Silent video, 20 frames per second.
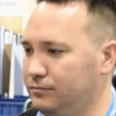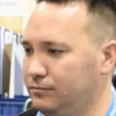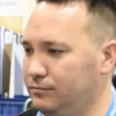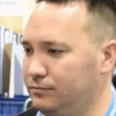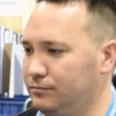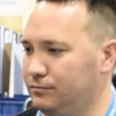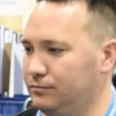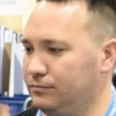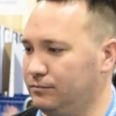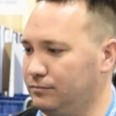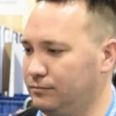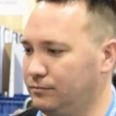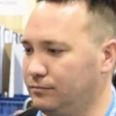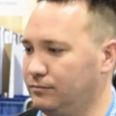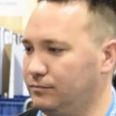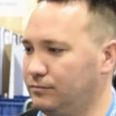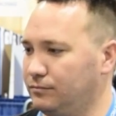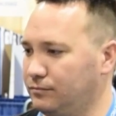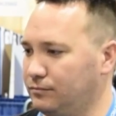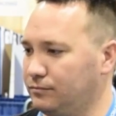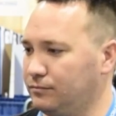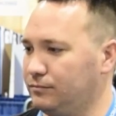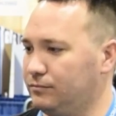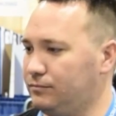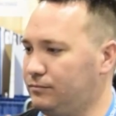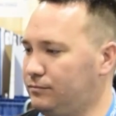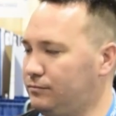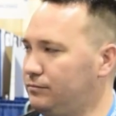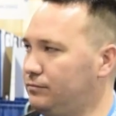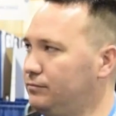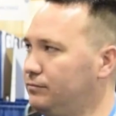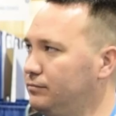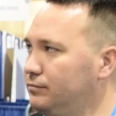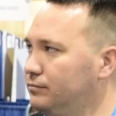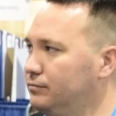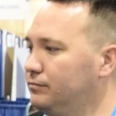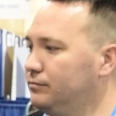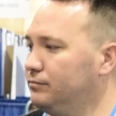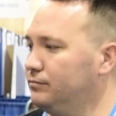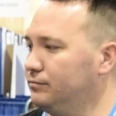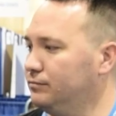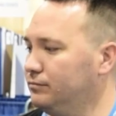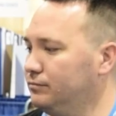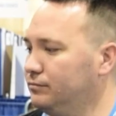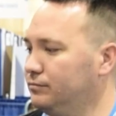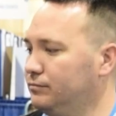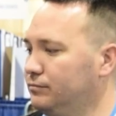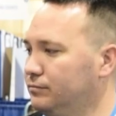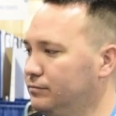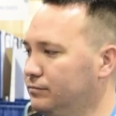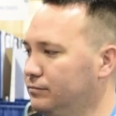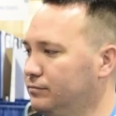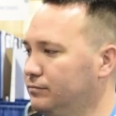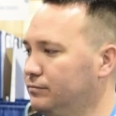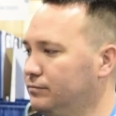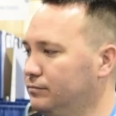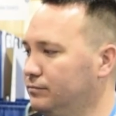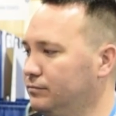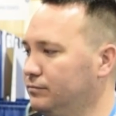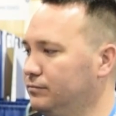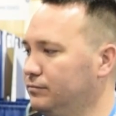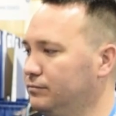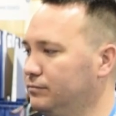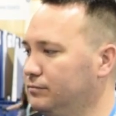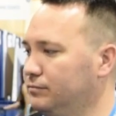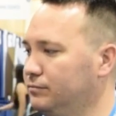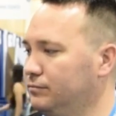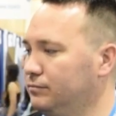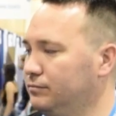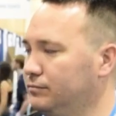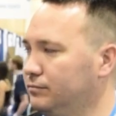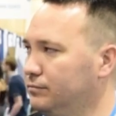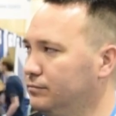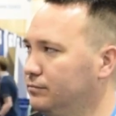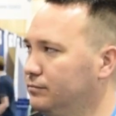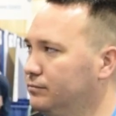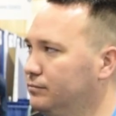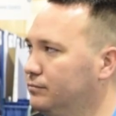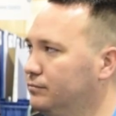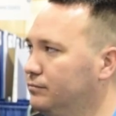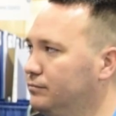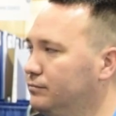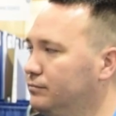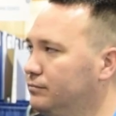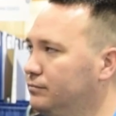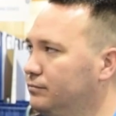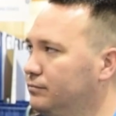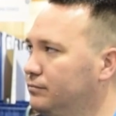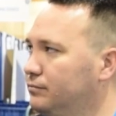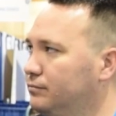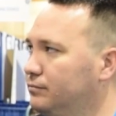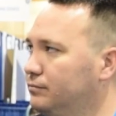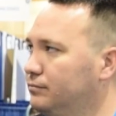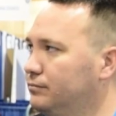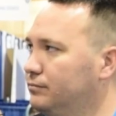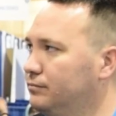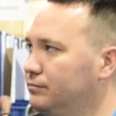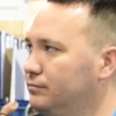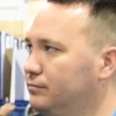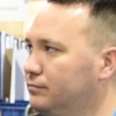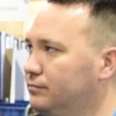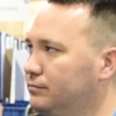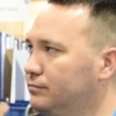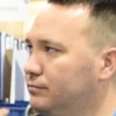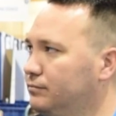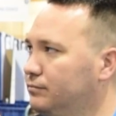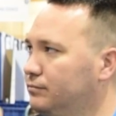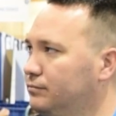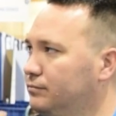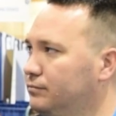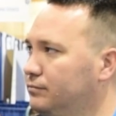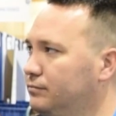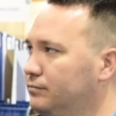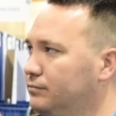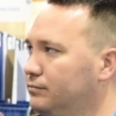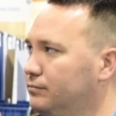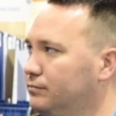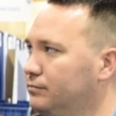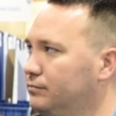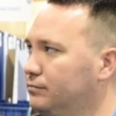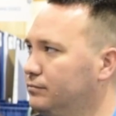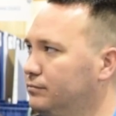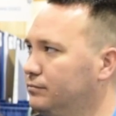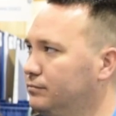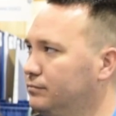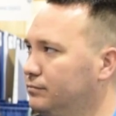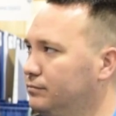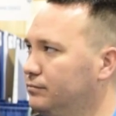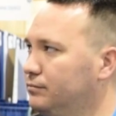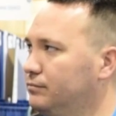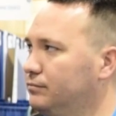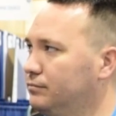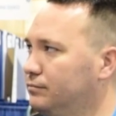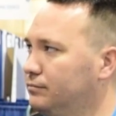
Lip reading: This person isn't speaking.